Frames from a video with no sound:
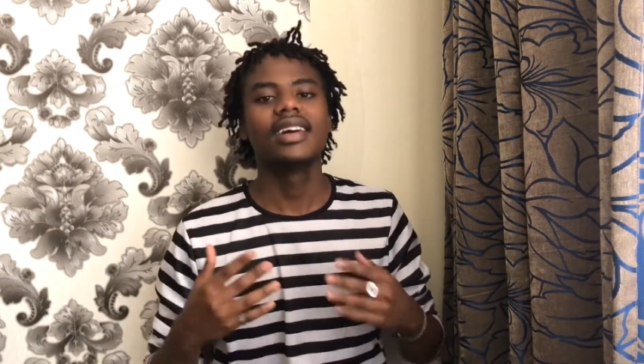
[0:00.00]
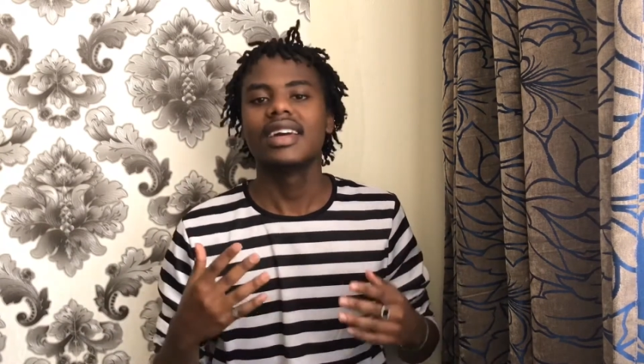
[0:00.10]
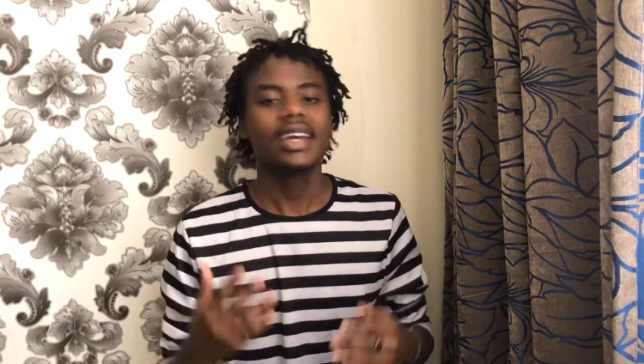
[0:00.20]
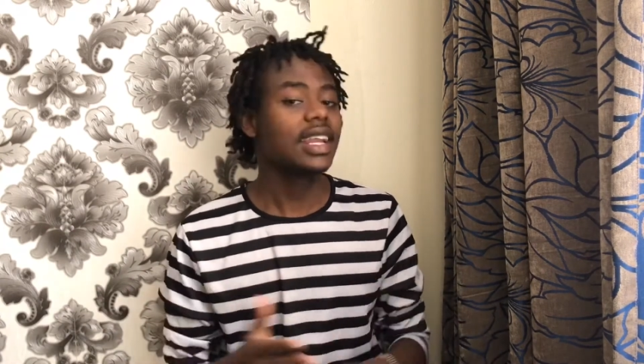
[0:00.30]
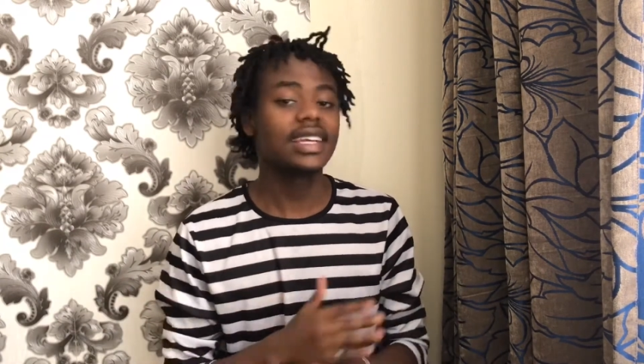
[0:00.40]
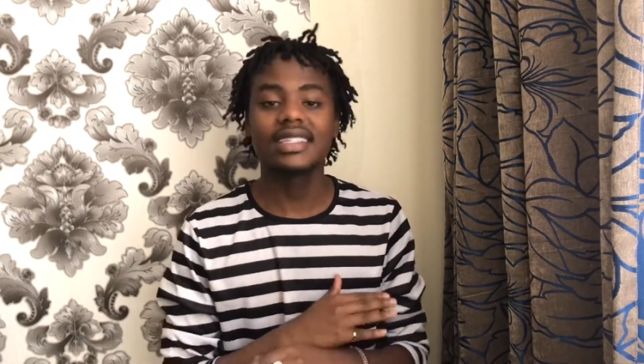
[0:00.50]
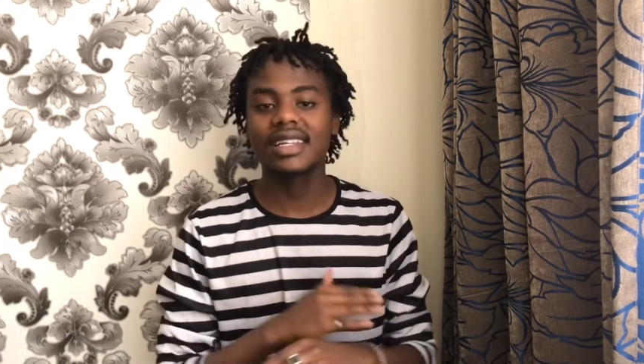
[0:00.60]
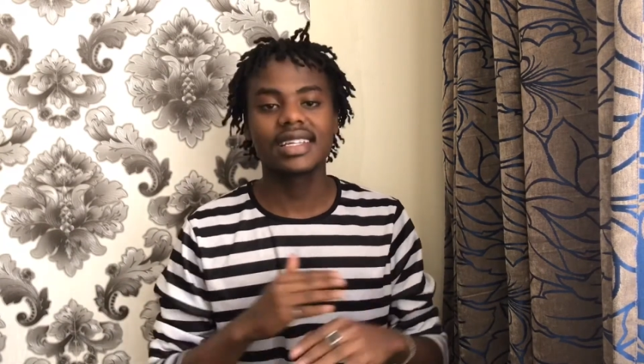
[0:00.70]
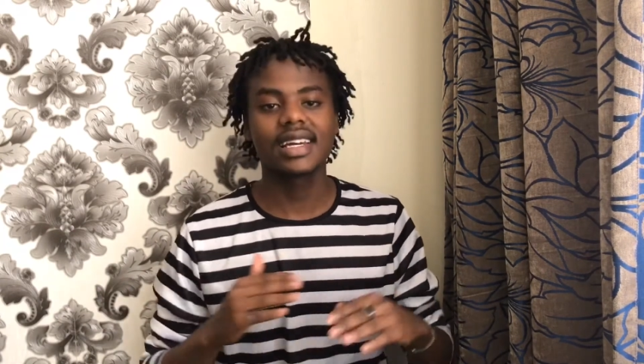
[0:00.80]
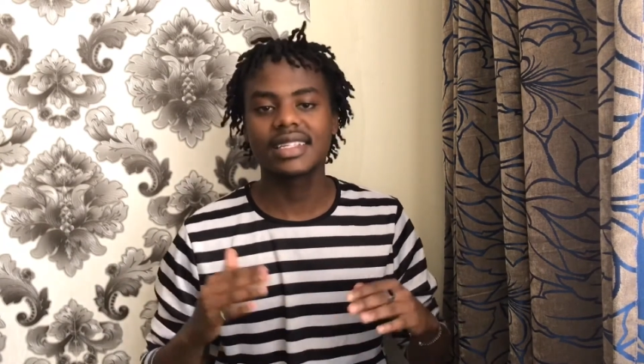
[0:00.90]
And it just
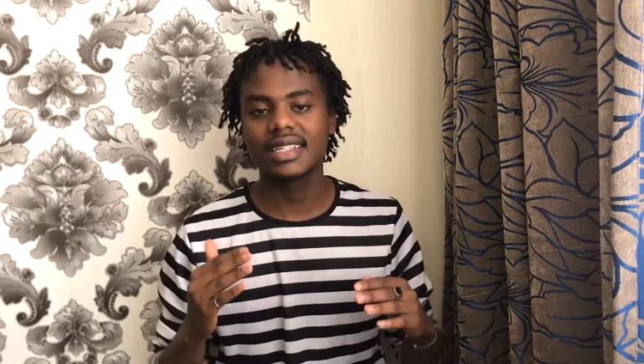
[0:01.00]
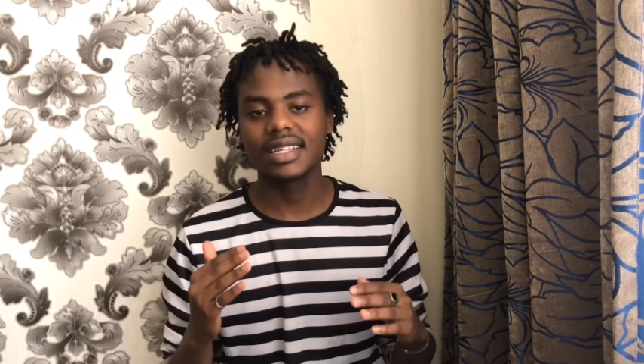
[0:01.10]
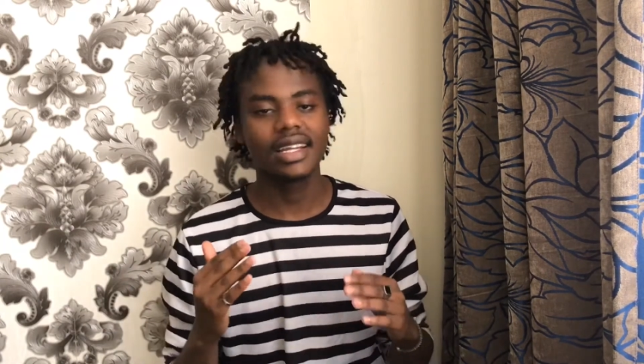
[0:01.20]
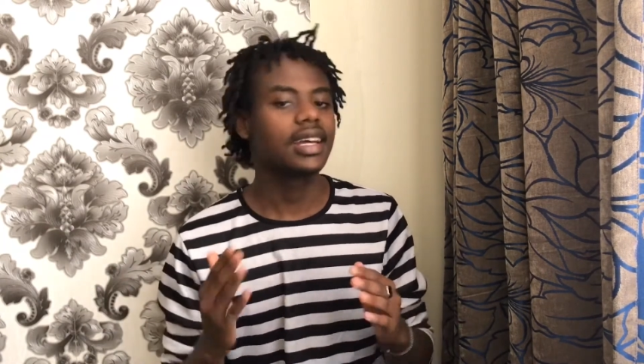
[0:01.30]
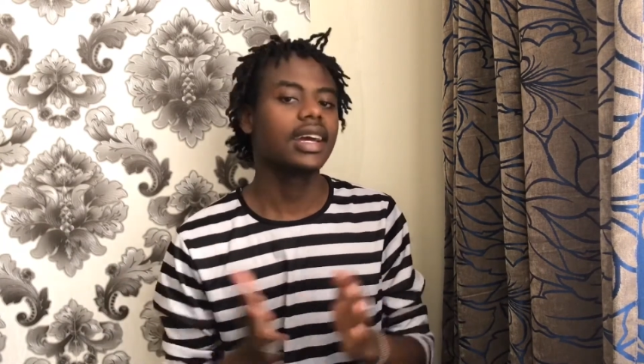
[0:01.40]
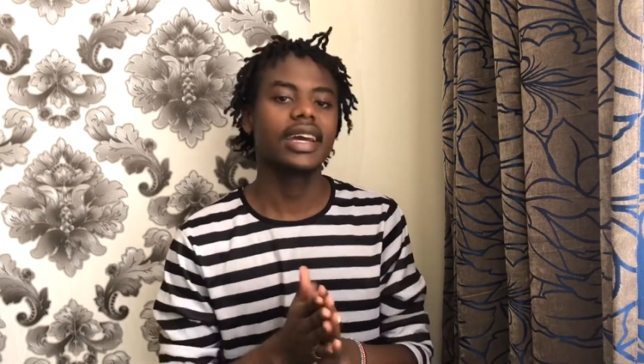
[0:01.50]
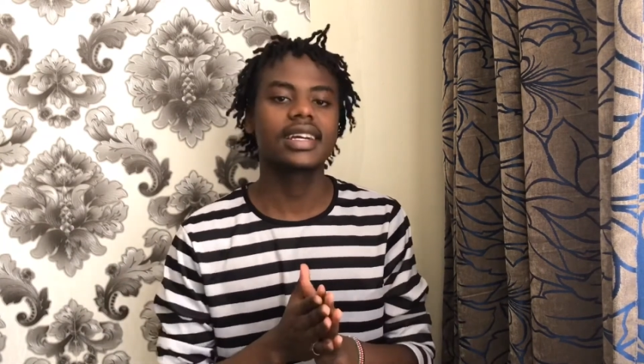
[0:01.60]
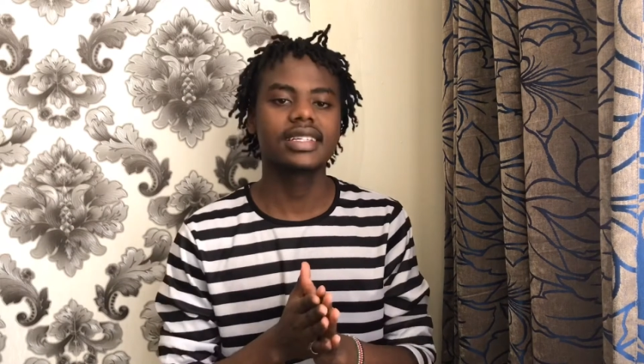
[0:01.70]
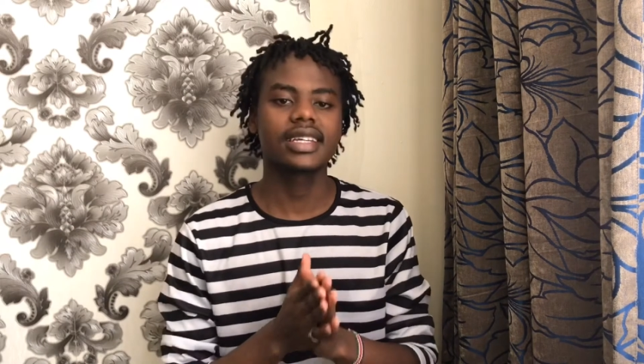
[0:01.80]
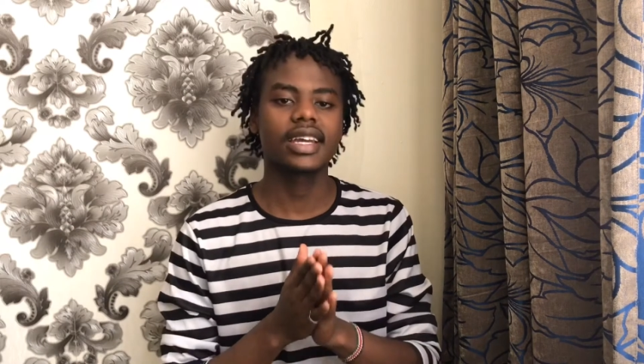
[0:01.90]
gets
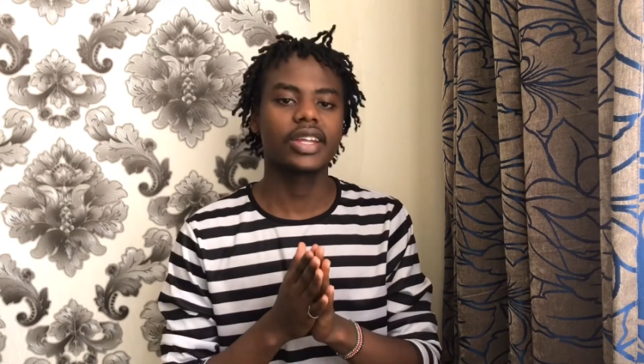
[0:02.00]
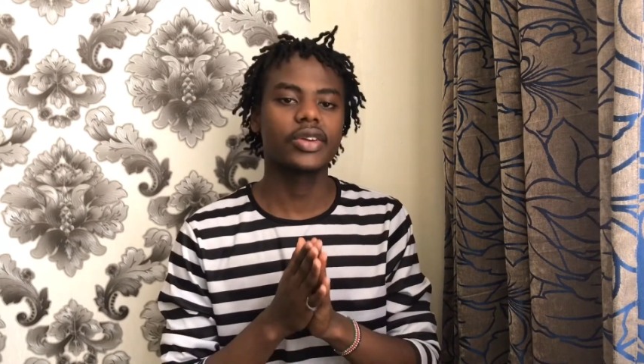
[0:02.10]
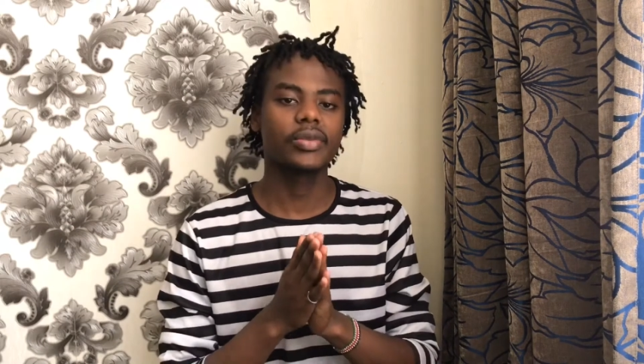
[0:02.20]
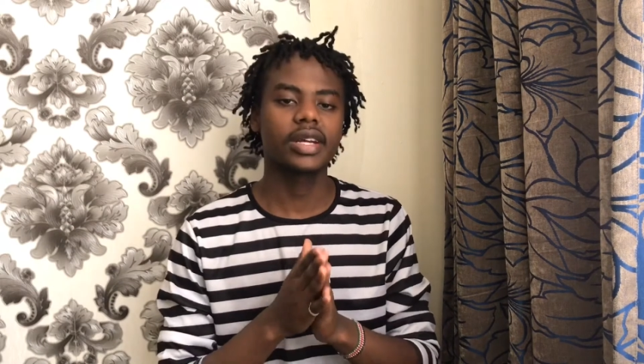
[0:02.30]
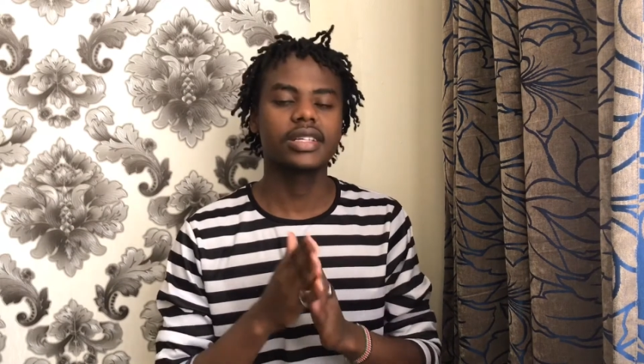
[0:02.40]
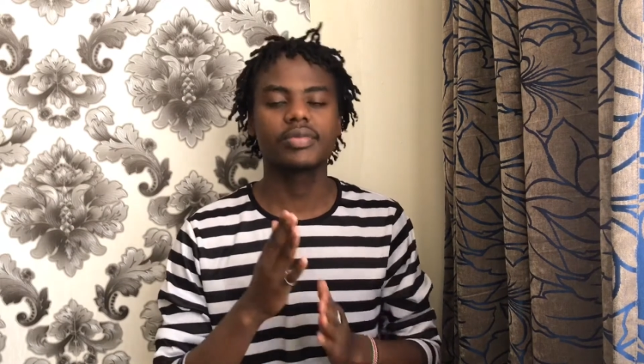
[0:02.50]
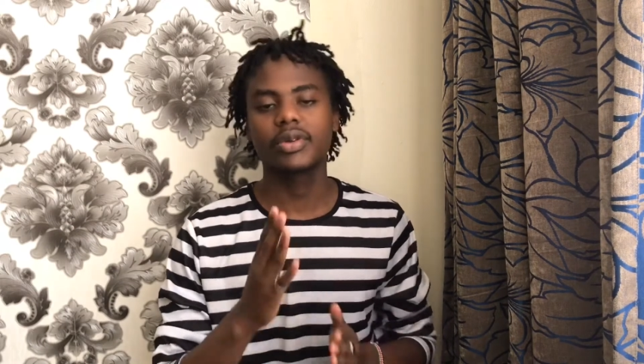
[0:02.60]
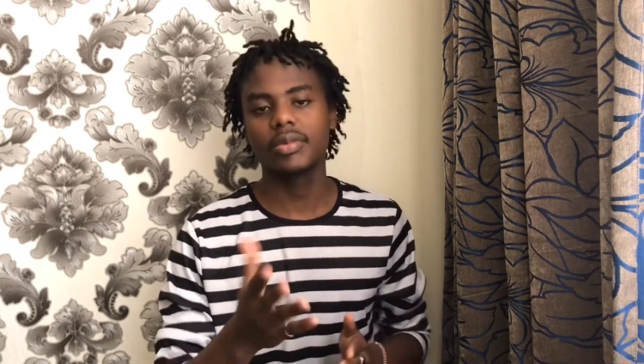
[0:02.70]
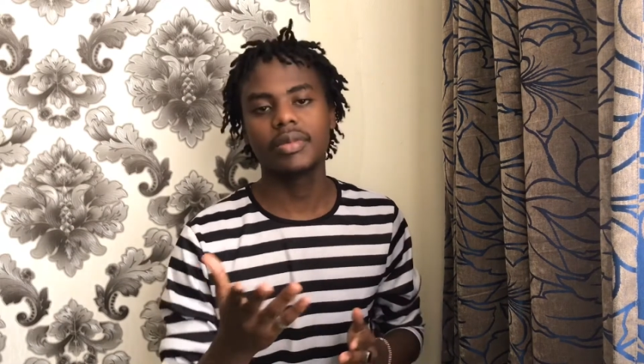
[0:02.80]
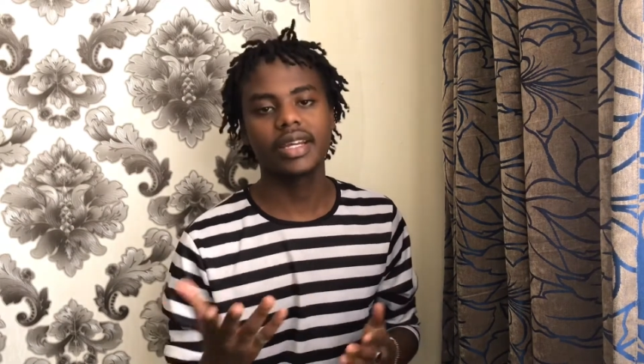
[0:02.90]
hectic and you might
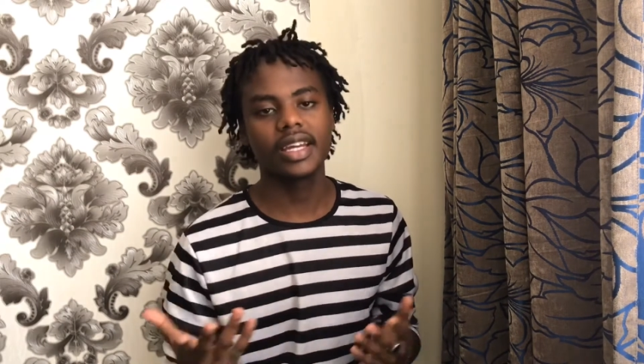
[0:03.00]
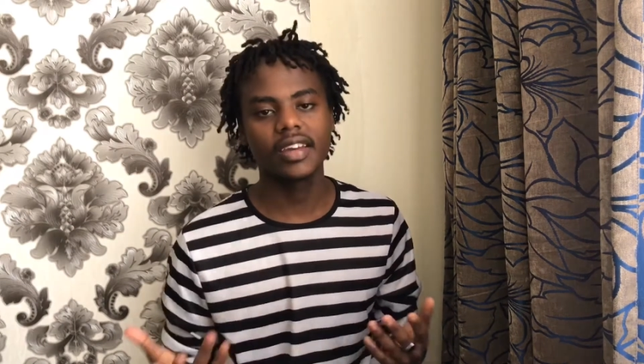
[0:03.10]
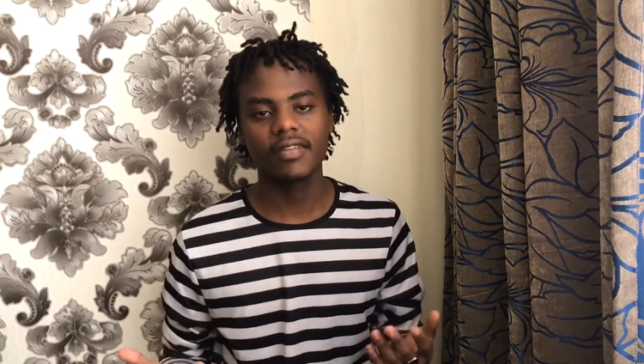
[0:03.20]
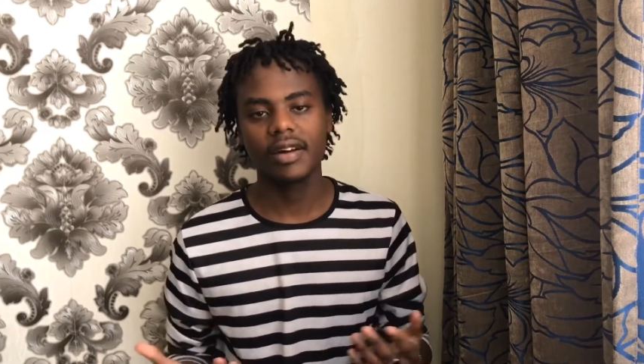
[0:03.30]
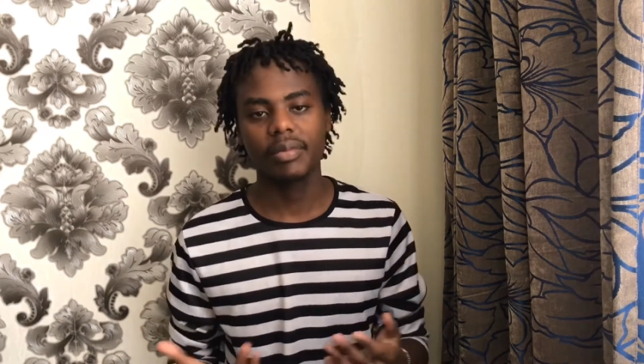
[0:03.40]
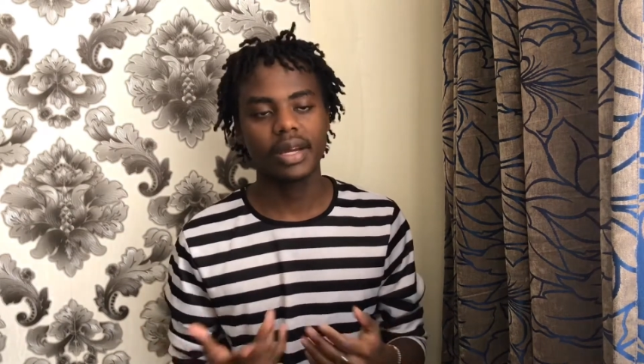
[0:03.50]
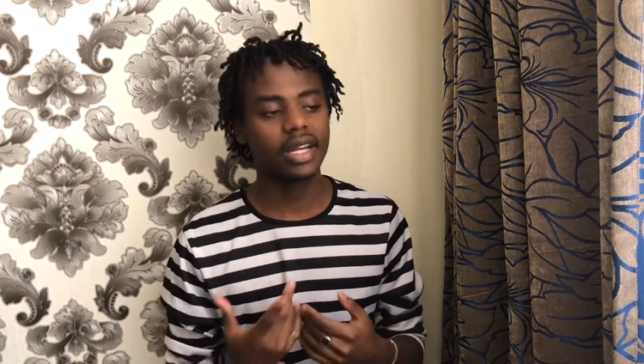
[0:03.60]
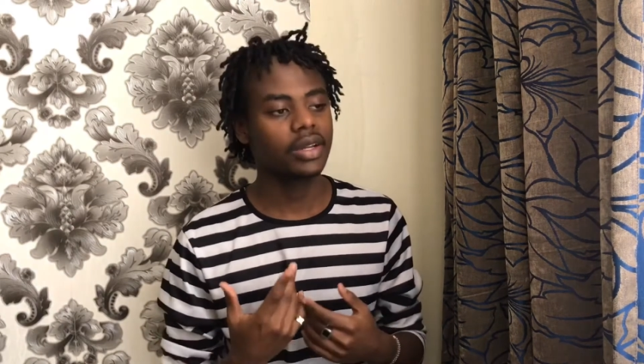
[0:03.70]
probably give up and